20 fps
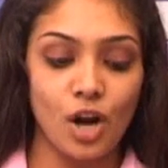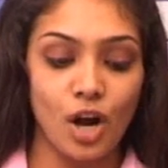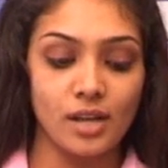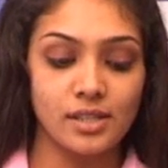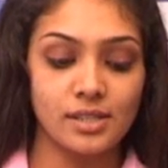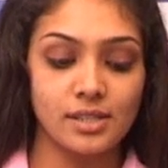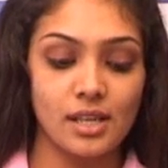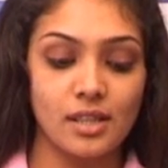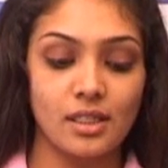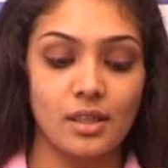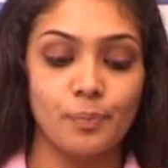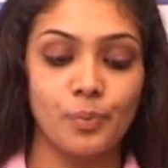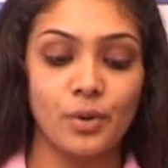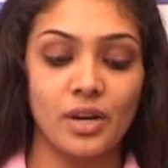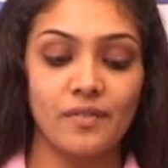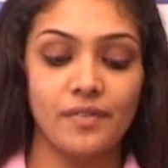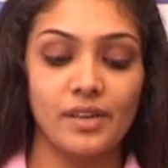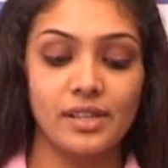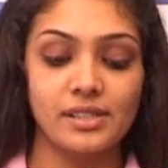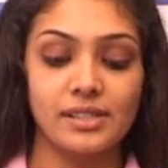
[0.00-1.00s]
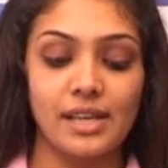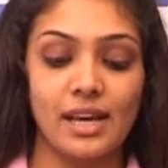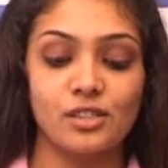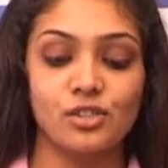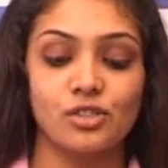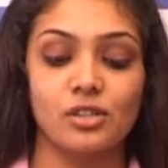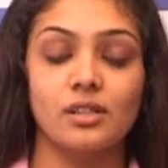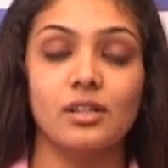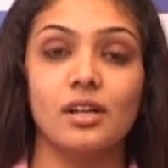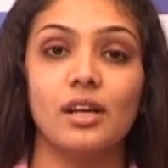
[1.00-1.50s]
loss in the previous
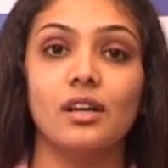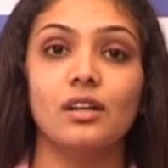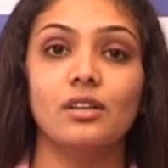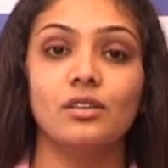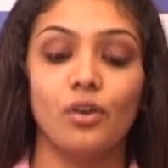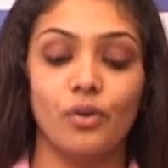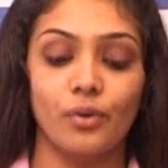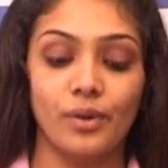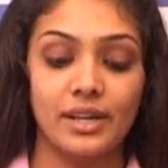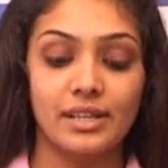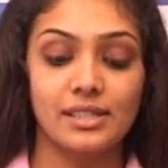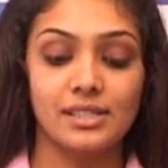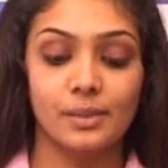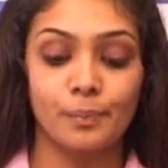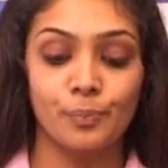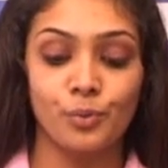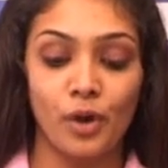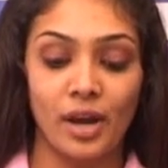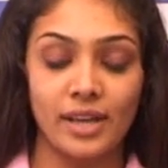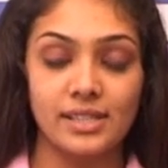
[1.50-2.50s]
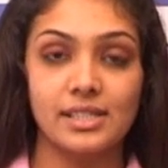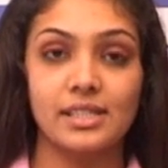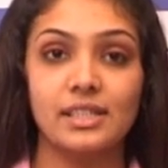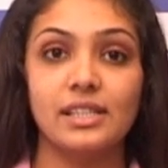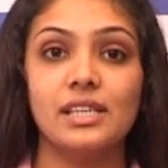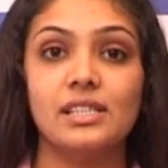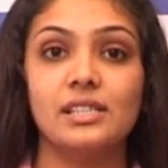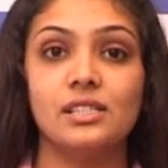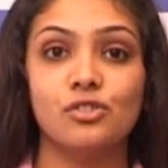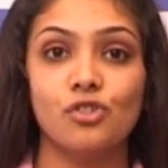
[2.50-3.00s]
session, ignoring
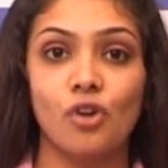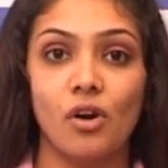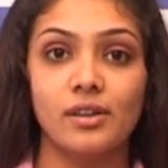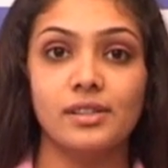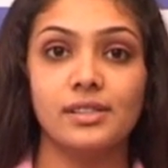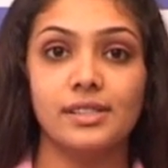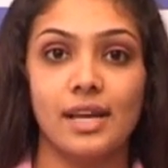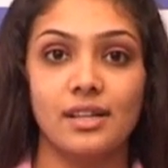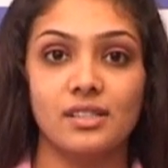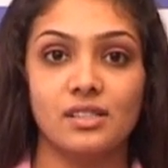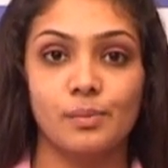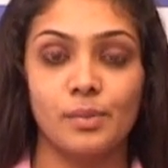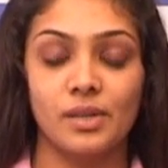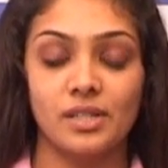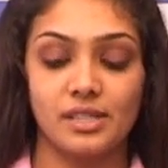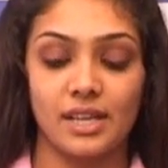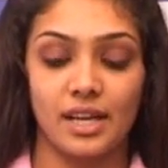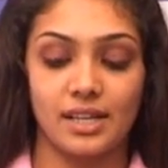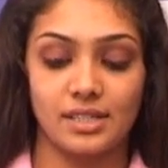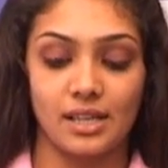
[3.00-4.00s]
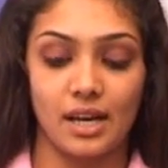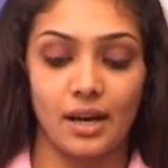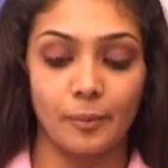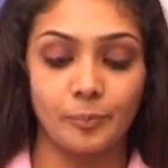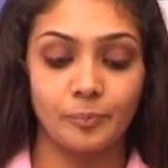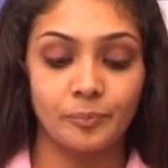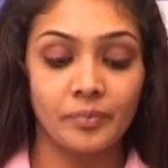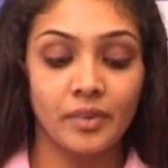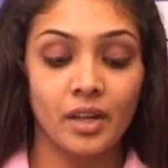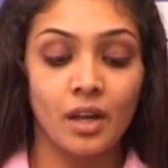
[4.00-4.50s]
surprisingly strong sentiment data.
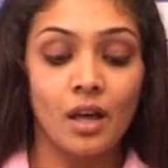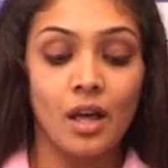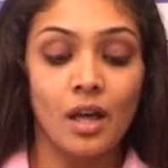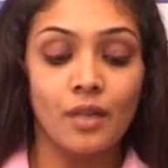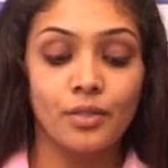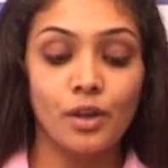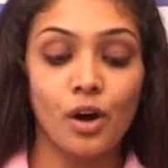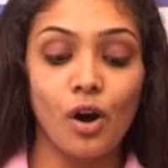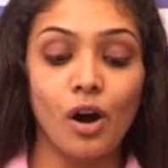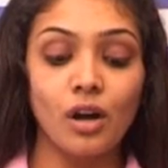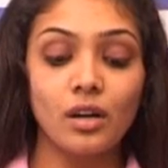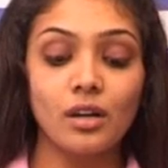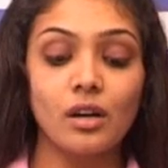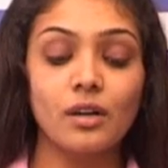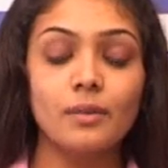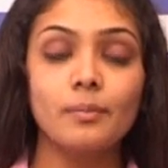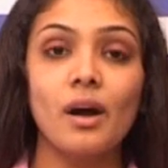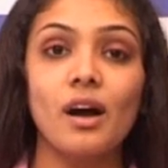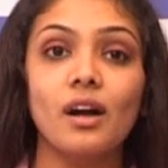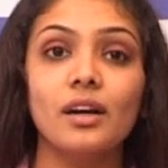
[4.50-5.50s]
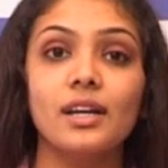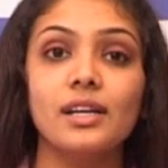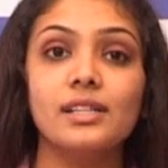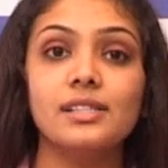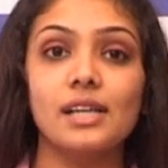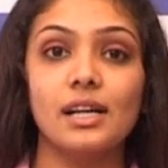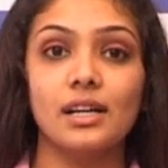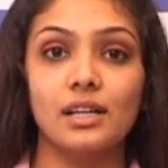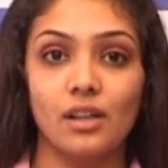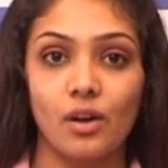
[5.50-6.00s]
The Hong Kong
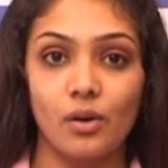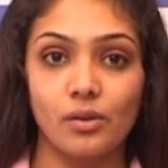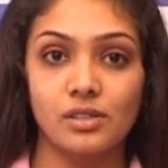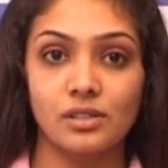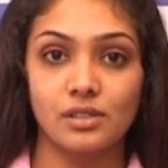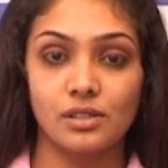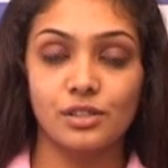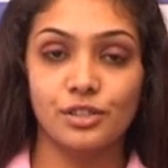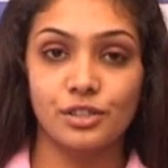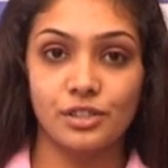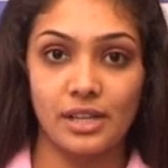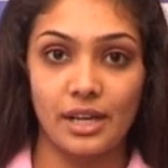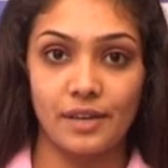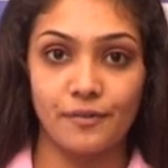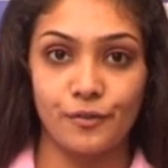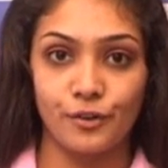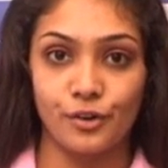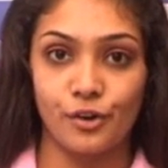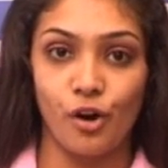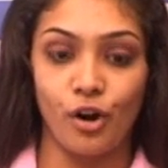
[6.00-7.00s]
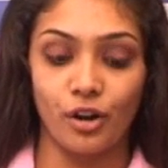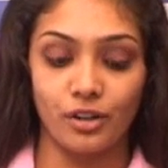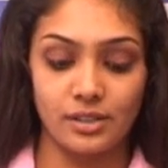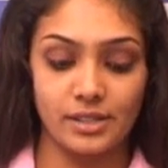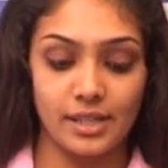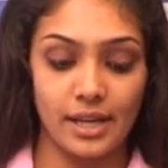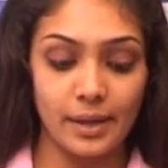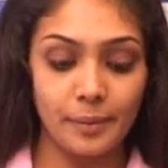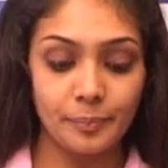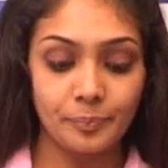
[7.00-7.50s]
markets are closed today for a
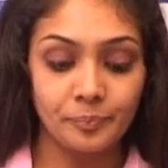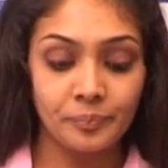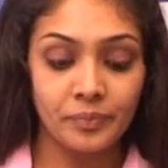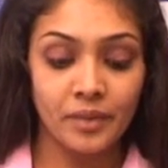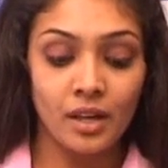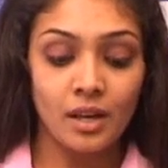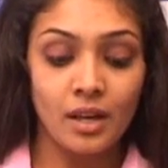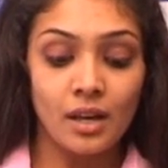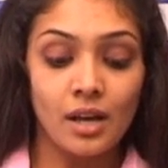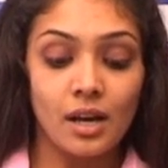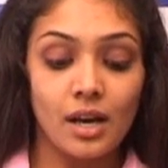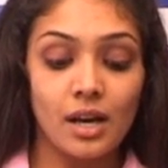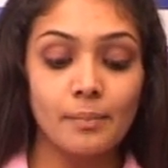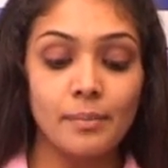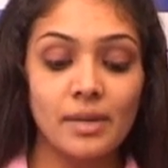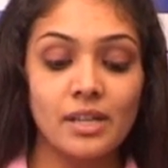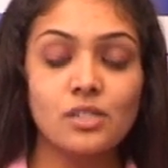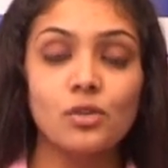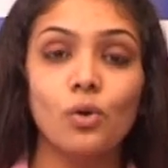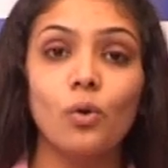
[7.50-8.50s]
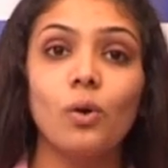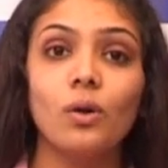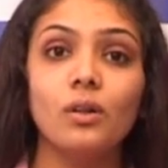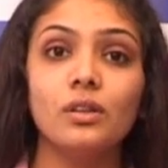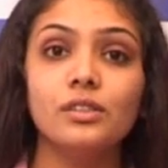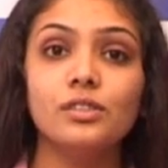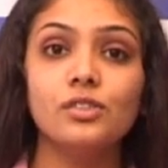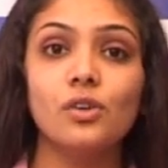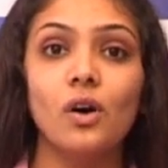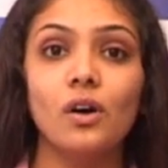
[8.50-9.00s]
holiday. Amid
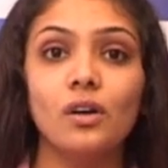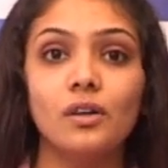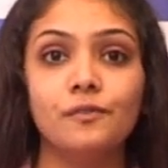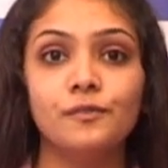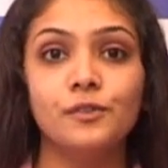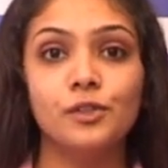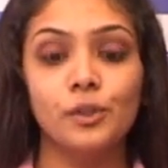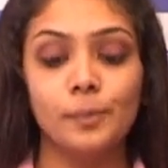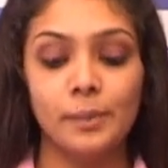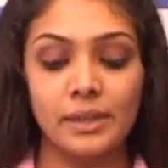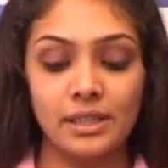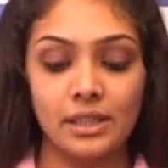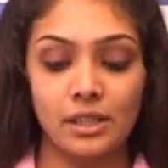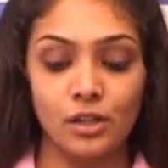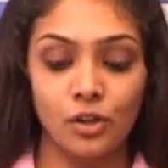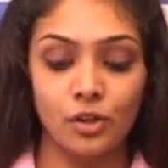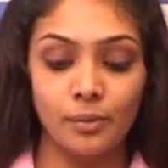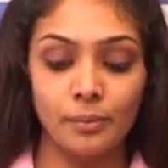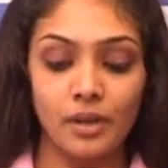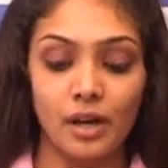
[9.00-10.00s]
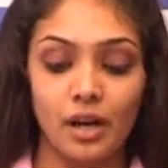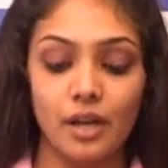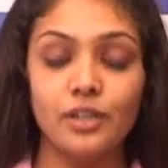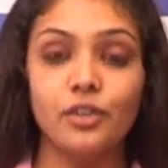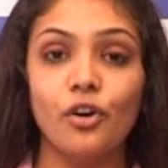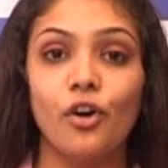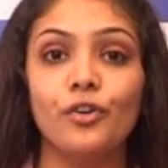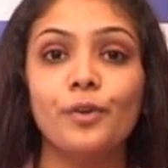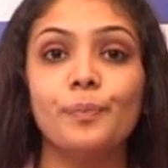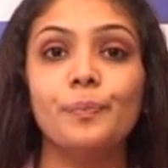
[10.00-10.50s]
all the talk of doom and gloom, a
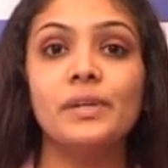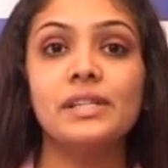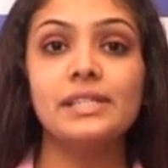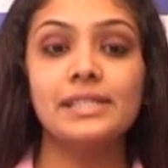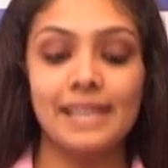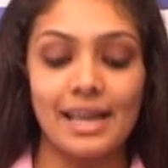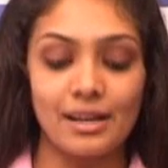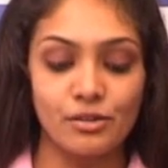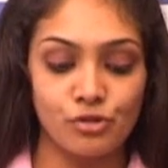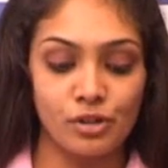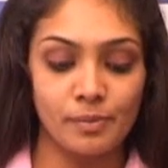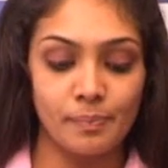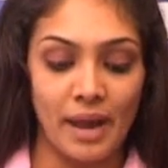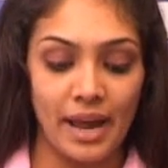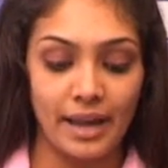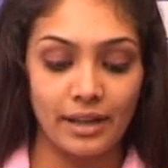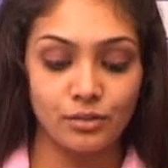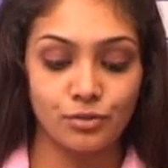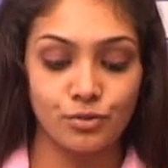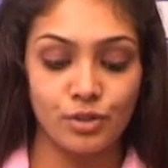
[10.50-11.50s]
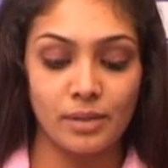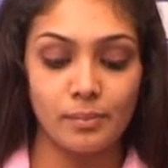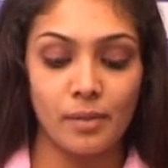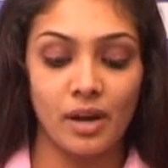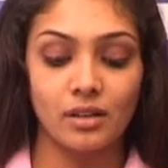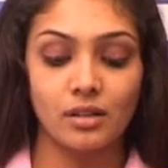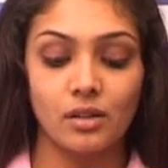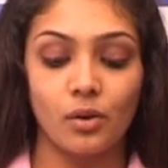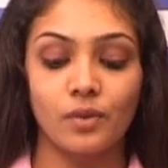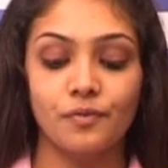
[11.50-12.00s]
European Central Bank
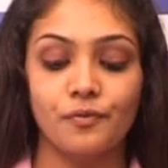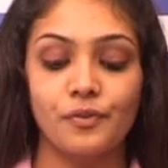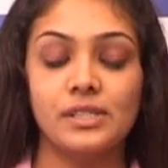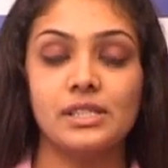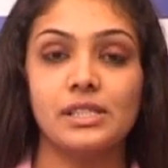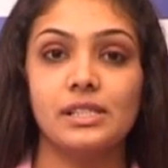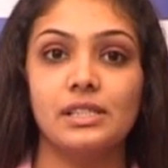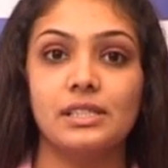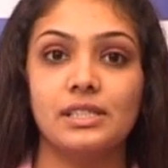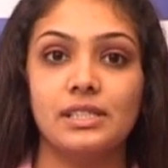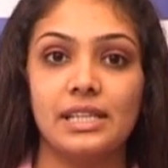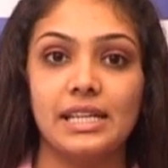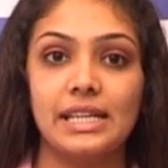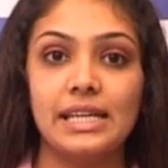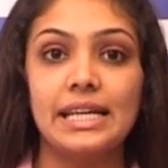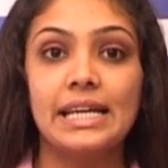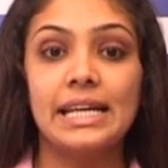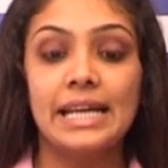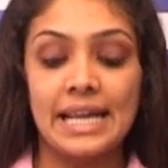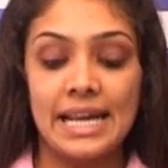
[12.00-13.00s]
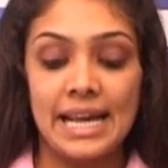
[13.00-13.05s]
3-month loan facility